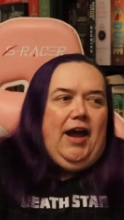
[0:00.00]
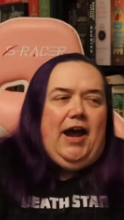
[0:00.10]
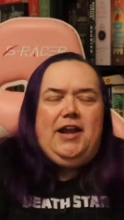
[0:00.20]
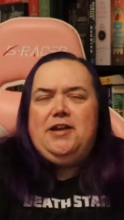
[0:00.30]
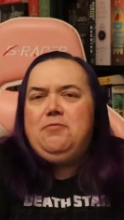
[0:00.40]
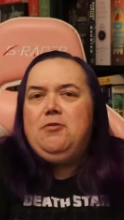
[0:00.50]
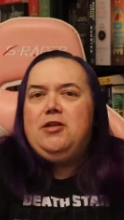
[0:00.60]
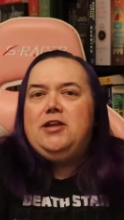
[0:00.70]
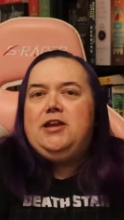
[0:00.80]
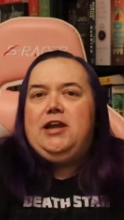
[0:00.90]
I didn't
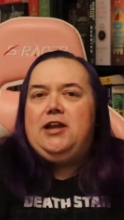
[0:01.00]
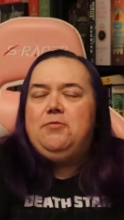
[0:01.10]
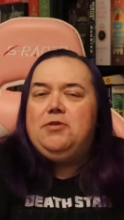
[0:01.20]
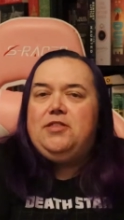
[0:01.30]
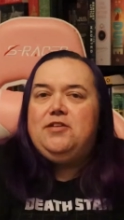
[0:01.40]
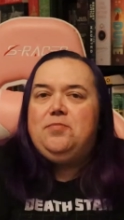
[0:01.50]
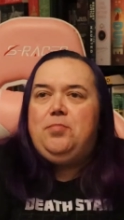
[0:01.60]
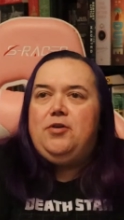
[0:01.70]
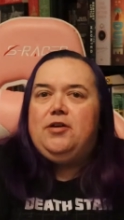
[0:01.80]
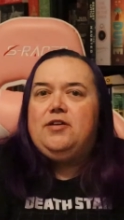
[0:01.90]
really need it with this
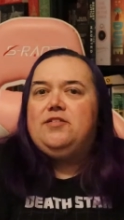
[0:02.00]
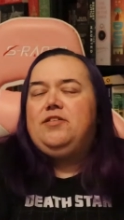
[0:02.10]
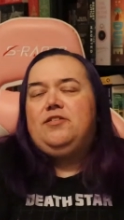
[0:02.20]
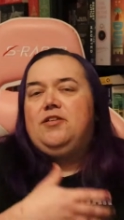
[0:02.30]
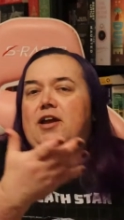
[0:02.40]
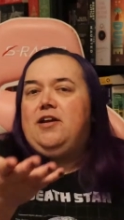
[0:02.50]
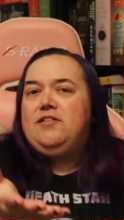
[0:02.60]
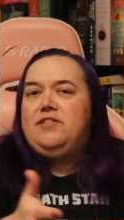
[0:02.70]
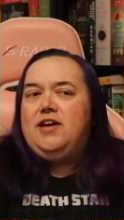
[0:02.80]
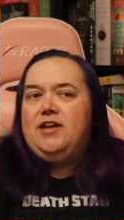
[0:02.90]
book because, like I
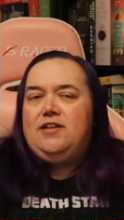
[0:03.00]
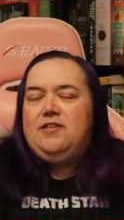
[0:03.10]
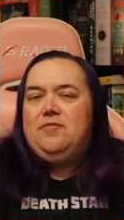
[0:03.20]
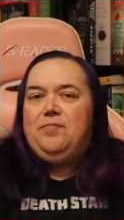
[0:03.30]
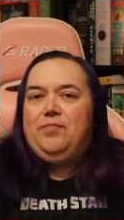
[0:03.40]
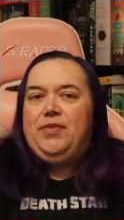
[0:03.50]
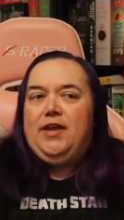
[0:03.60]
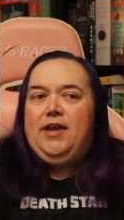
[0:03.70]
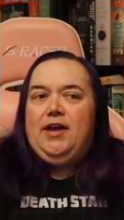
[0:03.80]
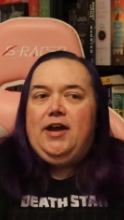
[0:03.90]
said,
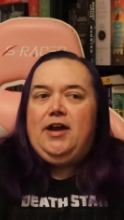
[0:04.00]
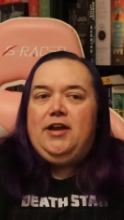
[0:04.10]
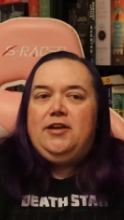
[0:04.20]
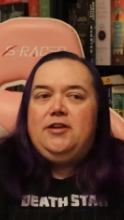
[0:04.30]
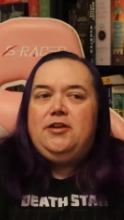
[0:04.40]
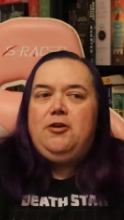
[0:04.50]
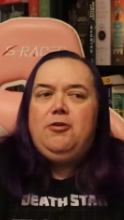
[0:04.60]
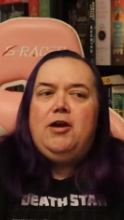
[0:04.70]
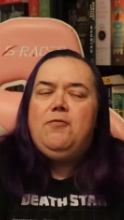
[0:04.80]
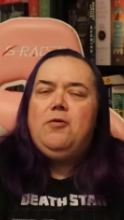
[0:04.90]

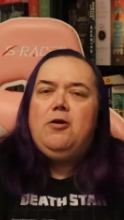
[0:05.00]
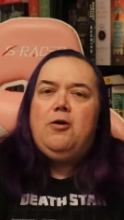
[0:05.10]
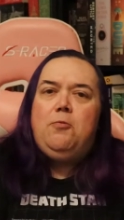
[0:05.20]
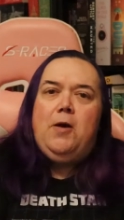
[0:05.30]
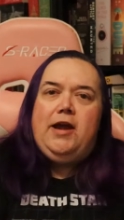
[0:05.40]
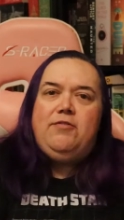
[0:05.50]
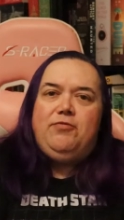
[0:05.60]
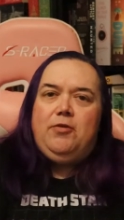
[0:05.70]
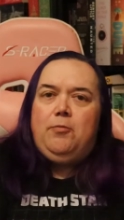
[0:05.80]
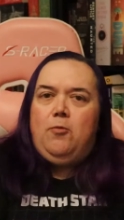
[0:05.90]
you're never away
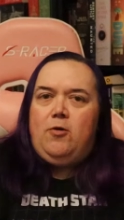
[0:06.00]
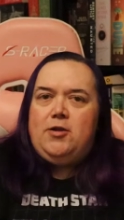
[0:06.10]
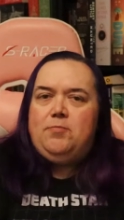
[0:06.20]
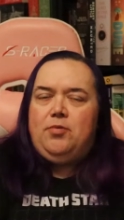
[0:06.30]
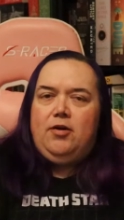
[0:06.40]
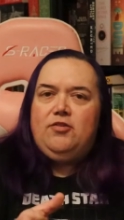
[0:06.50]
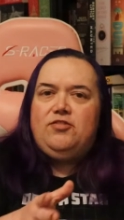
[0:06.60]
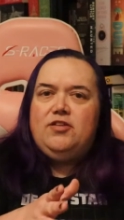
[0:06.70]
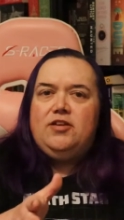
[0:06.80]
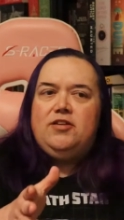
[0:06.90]
from one
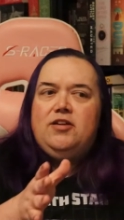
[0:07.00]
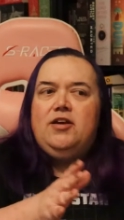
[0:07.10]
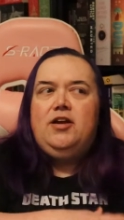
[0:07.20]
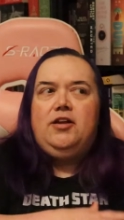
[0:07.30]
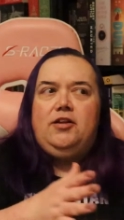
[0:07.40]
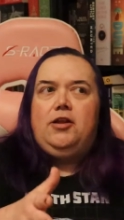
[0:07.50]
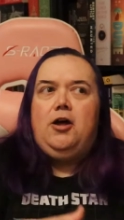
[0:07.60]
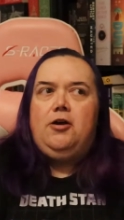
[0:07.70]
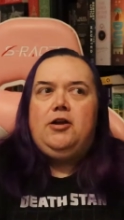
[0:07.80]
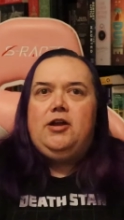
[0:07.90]
person
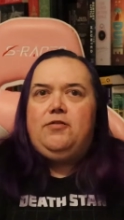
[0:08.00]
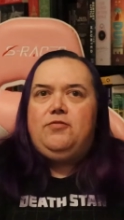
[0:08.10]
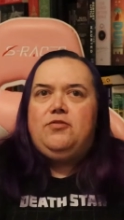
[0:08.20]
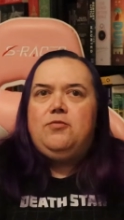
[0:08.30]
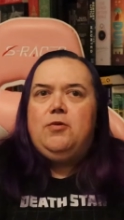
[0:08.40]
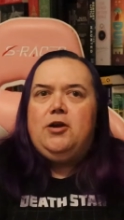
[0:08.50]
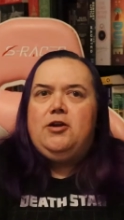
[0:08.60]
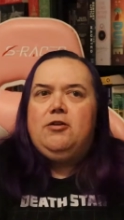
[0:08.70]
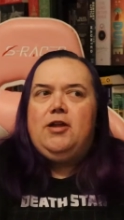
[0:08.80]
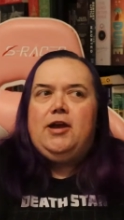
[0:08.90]
long enough to where
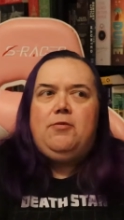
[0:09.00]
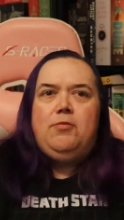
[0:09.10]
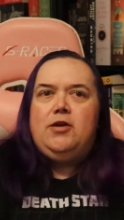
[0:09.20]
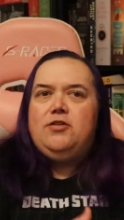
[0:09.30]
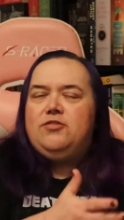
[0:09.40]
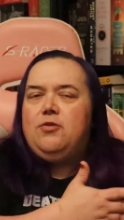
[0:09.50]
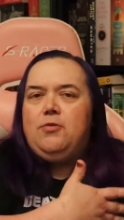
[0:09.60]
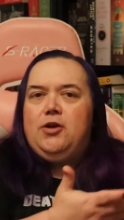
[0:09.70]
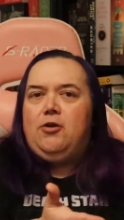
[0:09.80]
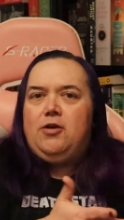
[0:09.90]
you're like, what is
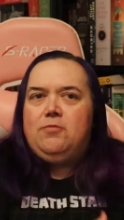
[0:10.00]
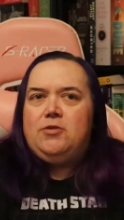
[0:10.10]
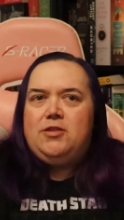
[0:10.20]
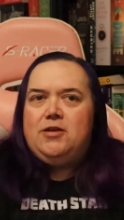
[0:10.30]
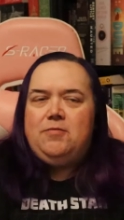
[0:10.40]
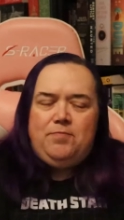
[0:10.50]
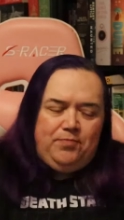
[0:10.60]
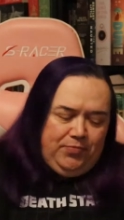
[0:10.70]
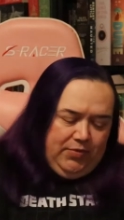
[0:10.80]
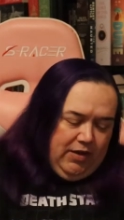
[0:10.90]
going on with
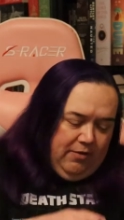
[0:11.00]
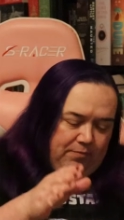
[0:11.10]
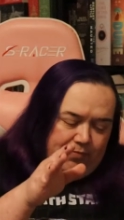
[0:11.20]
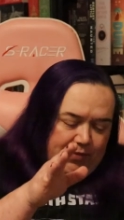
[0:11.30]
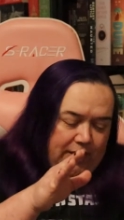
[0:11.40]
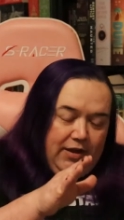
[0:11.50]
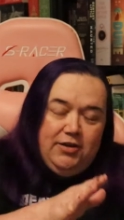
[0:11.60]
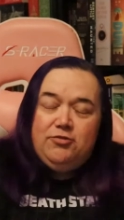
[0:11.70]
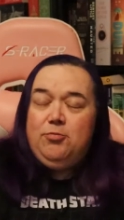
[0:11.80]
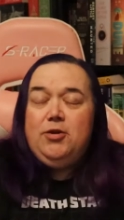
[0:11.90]
them?
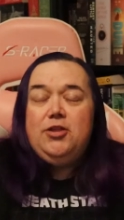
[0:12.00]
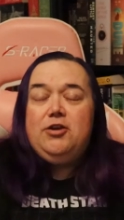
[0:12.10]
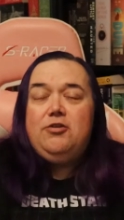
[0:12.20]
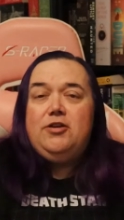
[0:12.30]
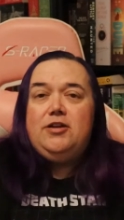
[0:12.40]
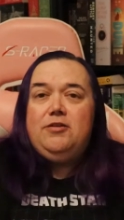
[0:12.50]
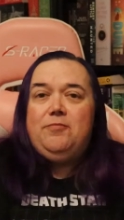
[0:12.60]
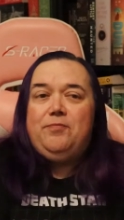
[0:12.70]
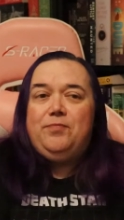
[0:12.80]
It's really good.